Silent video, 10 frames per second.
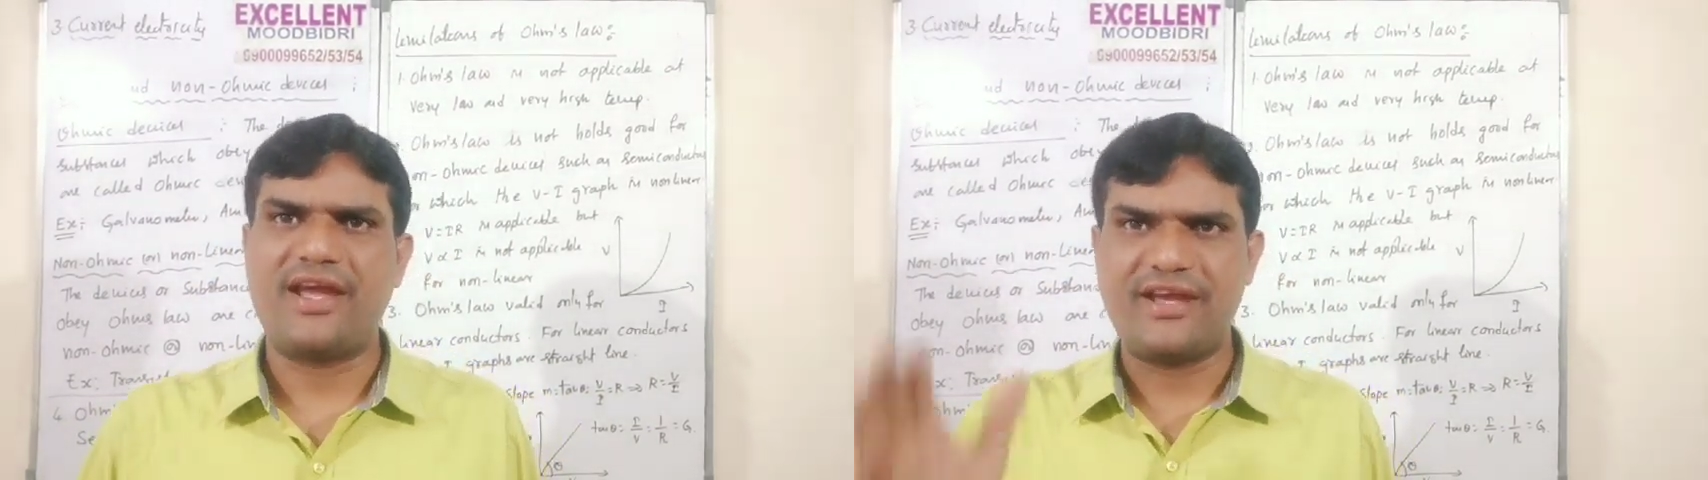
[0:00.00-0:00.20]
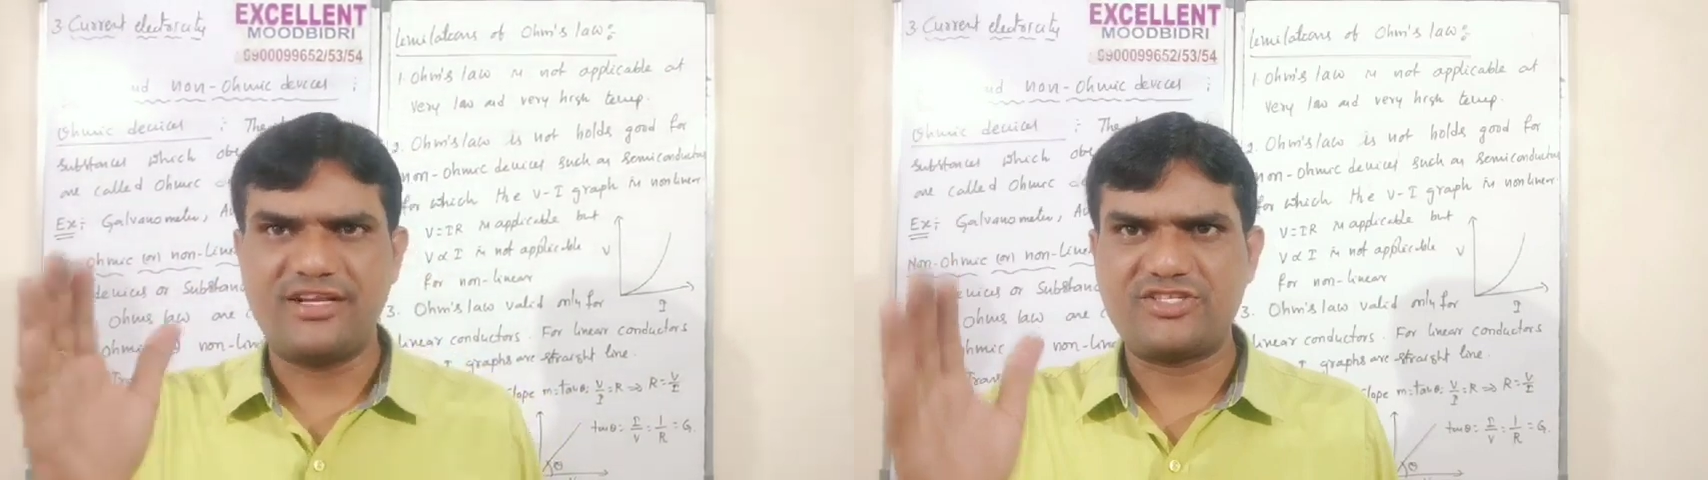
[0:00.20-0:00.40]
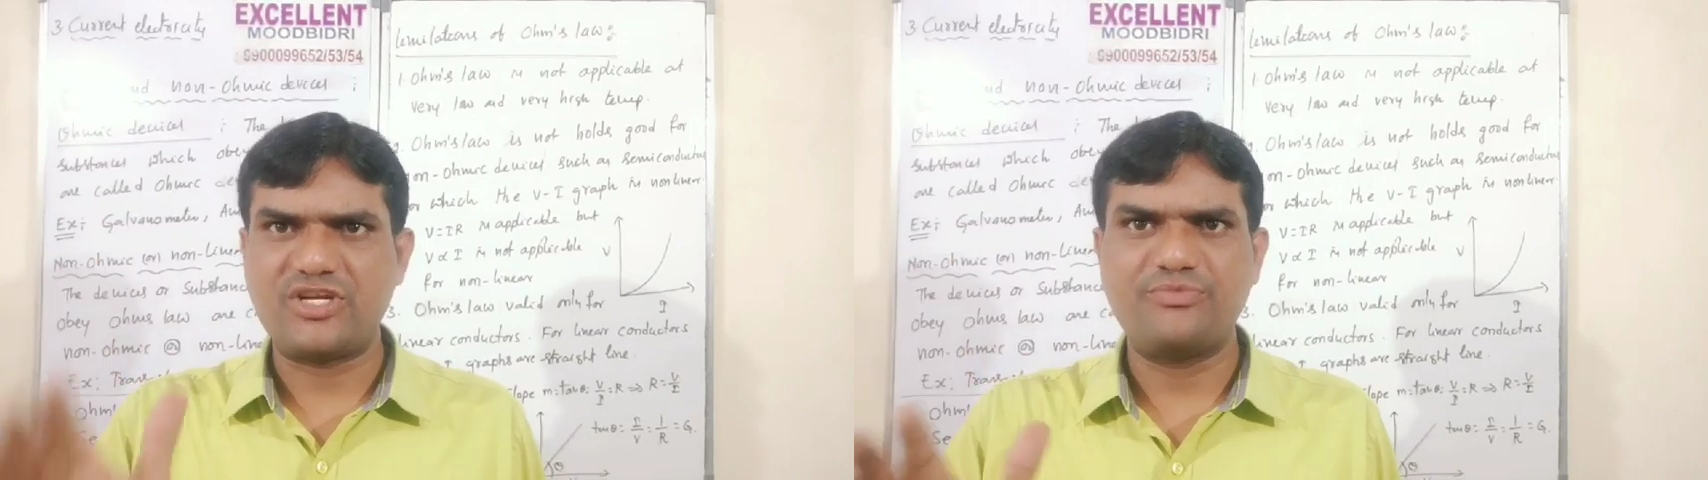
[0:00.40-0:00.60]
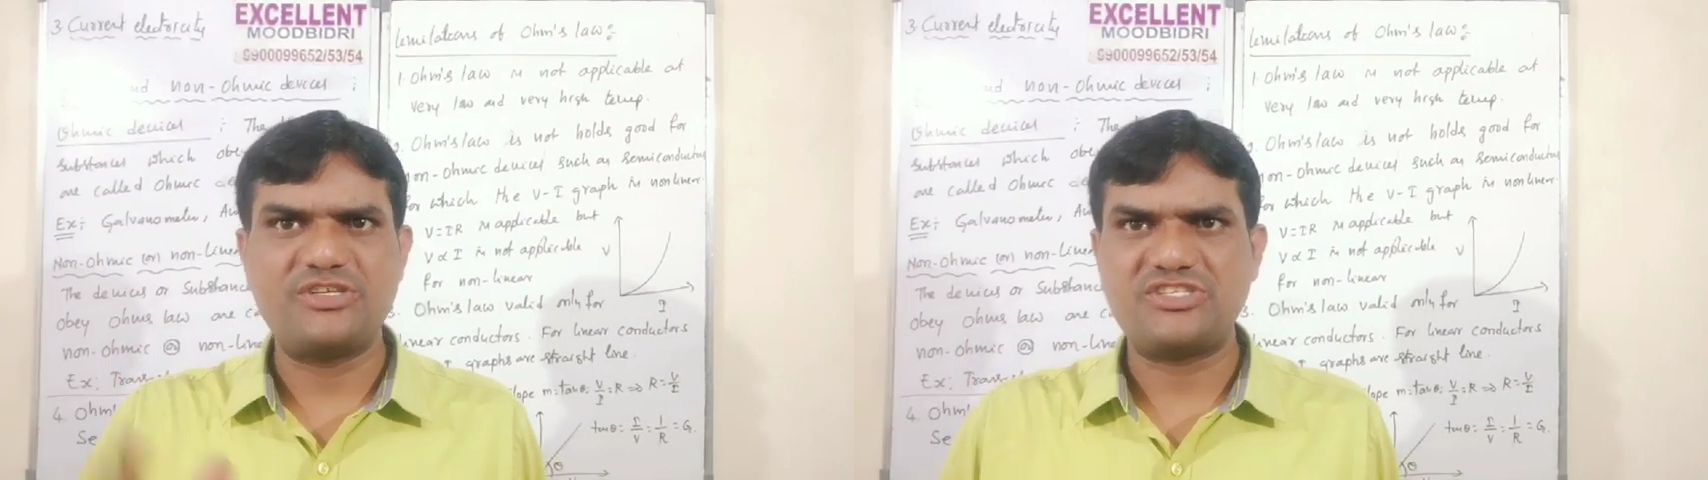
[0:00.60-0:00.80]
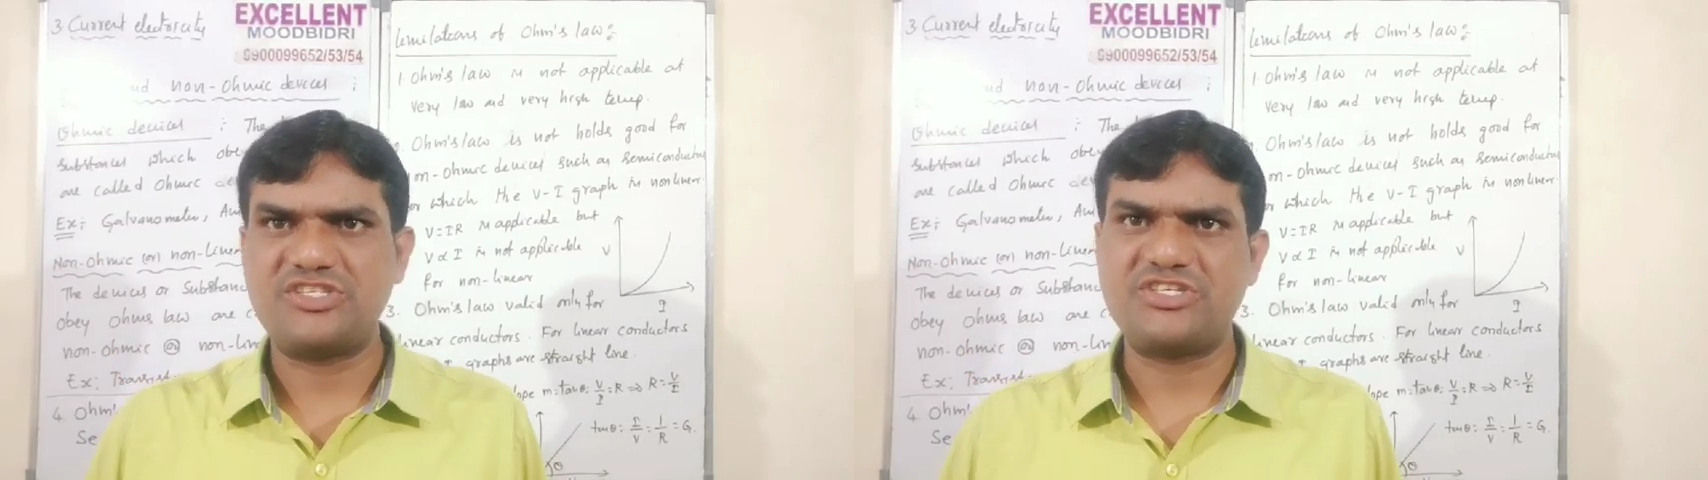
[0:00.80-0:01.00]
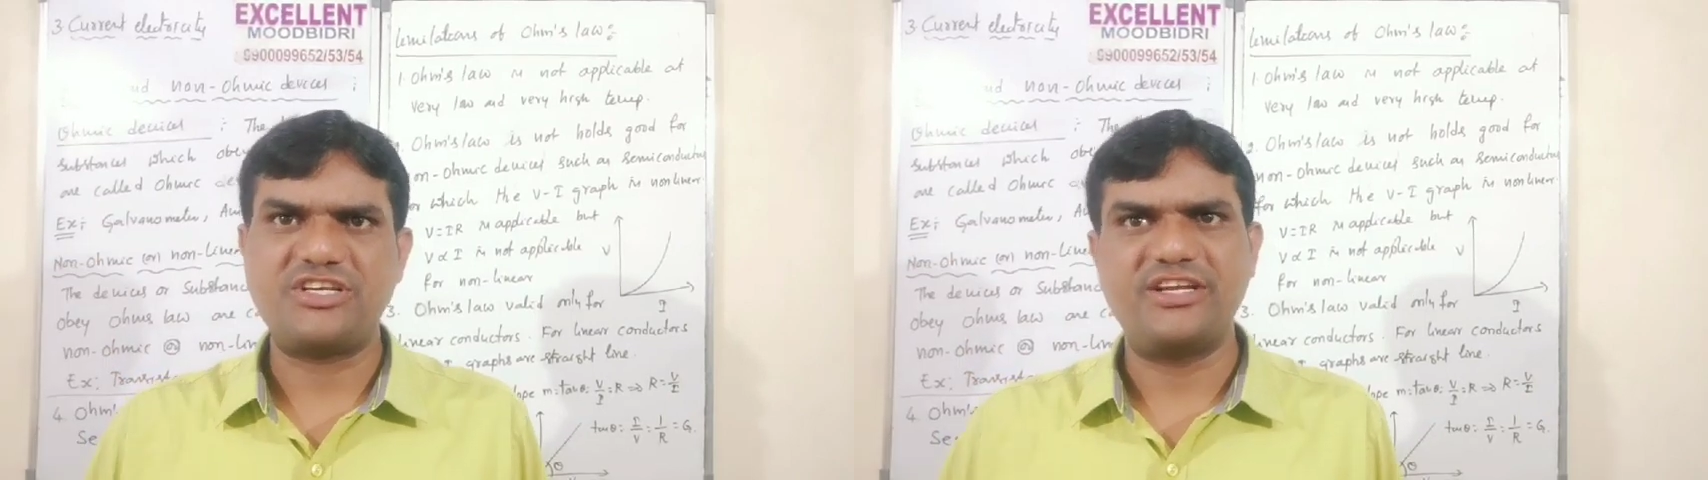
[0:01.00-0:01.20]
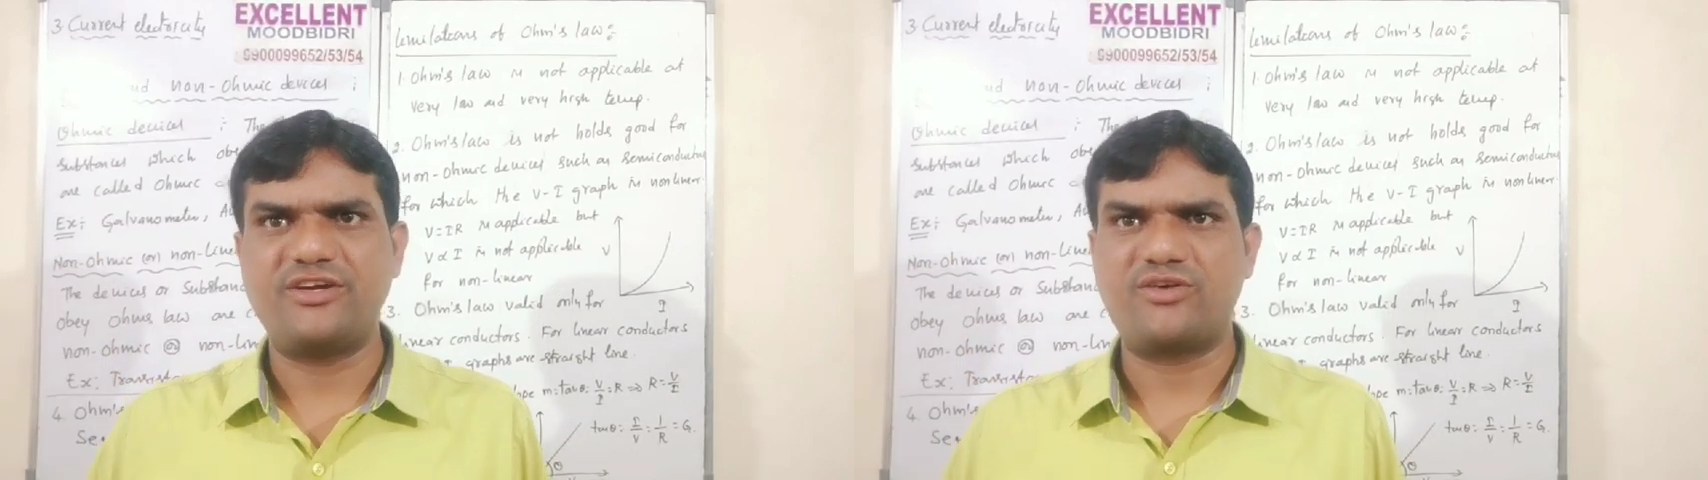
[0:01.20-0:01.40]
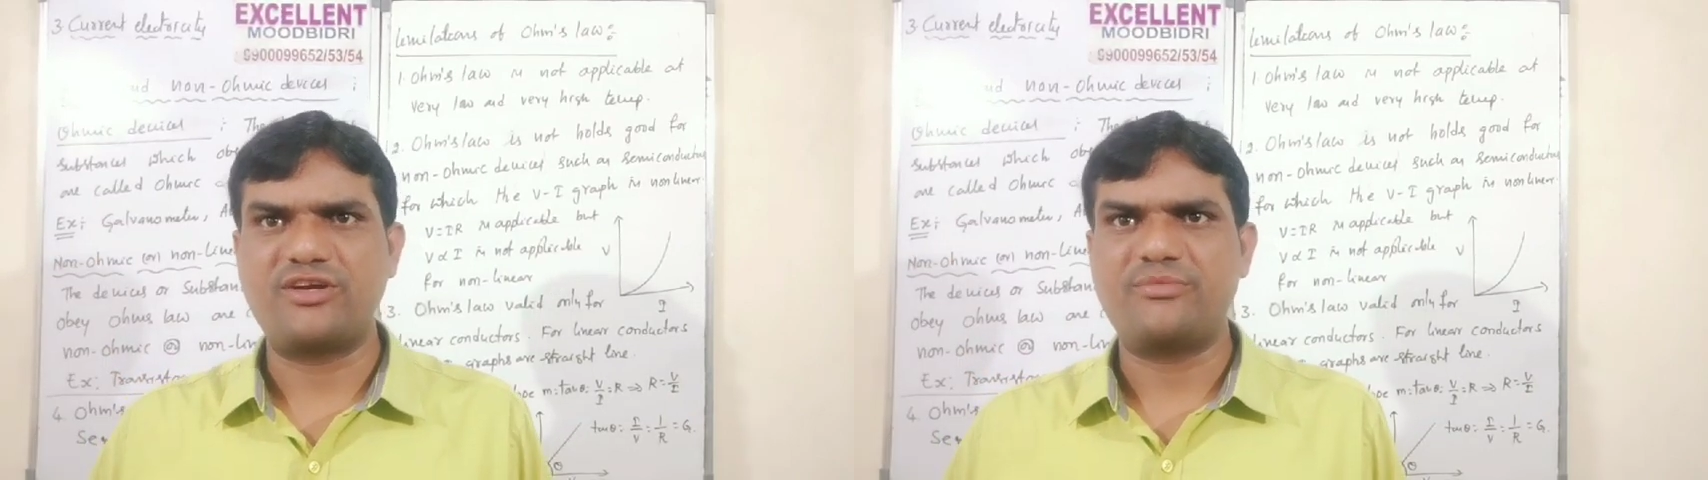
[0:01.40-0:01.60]
I can stop this session
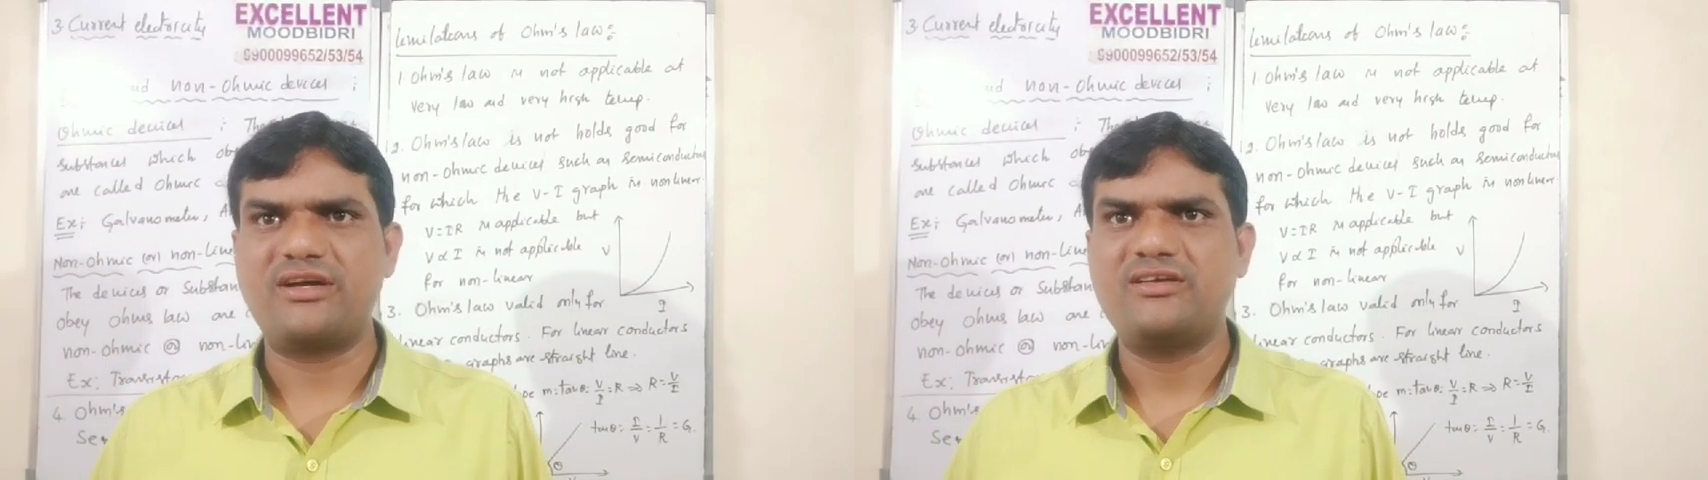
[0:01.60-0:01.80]
here only.